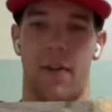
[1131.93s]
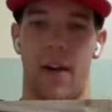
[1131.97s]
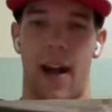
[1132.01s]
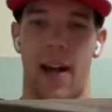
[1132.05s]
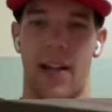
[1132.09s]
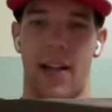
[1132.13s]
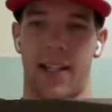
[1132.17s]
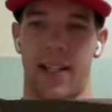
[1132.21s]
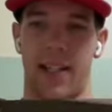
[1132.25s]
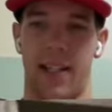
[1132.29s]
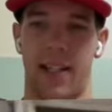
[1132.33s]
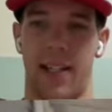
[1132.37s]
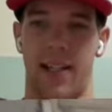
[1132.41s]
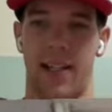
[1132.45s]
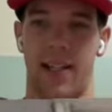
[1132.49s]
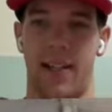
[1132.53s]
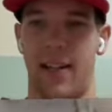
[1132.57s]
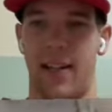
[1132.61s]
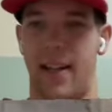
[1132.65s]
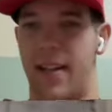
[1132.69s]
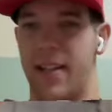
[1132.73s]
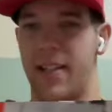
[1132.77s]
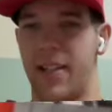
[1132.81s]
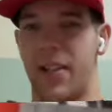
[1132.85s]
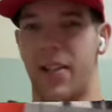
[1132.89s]
go fast in.
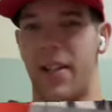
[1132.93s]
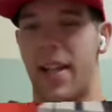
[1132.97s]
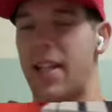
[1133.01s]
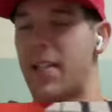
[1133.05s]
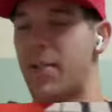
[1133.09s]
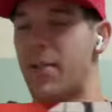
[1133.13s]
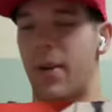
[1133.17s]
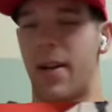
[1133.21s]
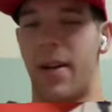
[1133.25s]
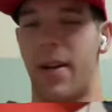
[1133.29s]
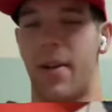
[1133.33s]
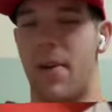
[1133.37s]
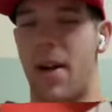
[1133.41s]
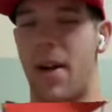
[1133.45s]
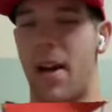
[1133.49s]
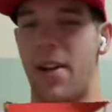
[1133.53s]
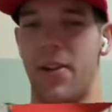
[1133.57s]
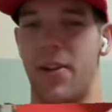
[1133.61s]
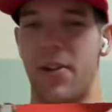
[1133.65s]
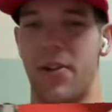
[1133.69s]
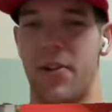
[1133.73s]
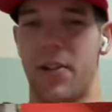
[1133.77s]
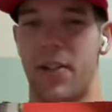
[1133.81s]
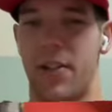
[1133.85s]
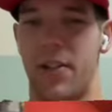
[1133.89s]
And so that's what I'm
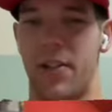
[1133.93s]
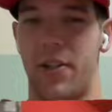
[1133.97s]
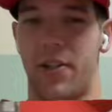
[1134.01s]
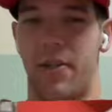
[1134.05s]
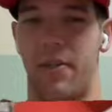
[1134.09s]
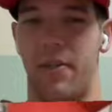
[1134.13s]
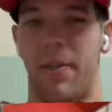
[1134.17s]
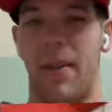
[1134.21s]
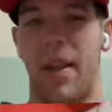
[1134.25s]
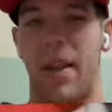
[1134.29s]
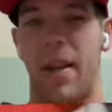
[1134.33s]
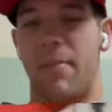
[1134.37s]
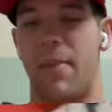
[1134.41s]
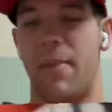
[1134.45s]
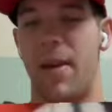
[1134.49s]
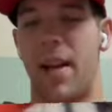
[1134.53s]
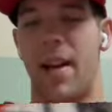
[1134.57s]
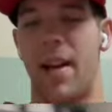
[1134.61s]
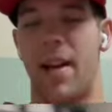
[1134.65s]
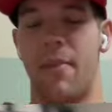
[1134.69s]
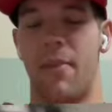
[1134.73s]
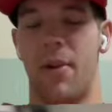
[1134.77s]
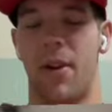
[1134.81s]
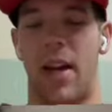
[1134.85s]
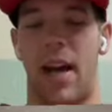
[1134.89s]
not used to. And
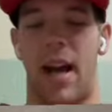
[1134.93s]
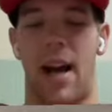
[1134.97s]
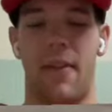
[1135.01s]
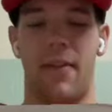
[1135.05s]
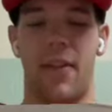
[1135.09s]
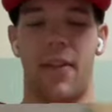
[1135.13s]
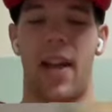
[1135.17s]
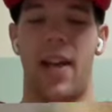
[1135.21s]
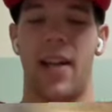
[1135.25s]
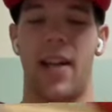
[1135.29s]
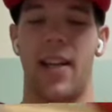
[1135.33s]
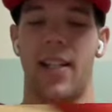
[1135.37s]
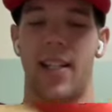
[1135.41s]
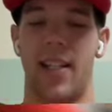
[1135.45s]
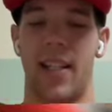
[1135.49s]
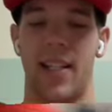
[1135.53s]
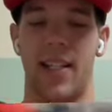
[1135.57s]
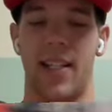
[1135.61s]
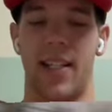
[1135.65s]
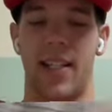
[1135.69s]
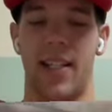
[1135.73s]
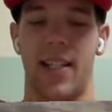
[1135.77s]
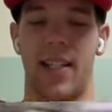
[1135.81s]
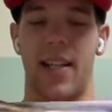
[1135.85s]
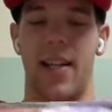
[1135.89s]
being able to have that
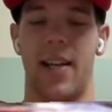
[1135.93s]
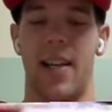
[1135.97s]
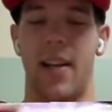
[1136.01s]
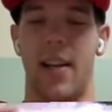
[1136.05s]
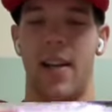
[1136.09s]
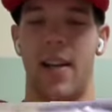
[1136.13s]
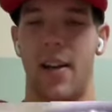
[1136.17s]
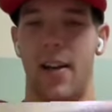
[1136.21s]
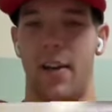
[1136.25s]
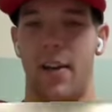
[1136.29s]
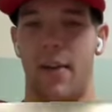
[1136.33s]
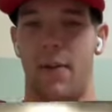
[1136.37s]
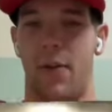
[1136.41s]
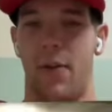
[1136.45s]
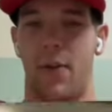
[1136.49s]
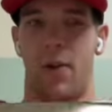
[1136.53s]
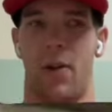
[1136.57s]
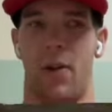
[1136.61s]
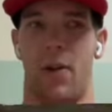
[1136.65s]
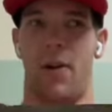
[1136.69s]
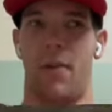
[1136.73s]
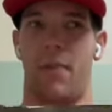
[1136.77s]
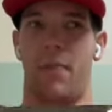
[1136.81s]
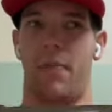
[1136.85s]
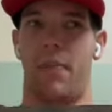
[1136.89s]
intensity
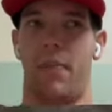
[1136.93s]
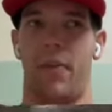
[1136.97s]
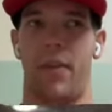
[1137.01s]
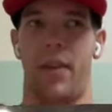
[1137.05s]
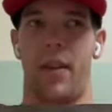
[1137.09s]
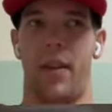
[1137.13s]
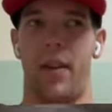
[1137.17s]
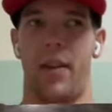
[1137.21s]
for